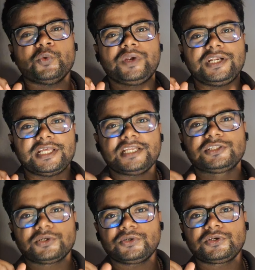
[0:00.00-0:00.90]
When
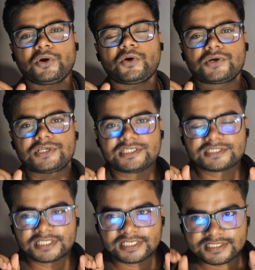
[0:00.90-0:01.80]
Denethor
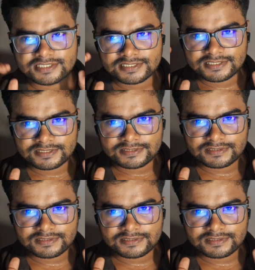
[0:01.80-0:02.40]
orders his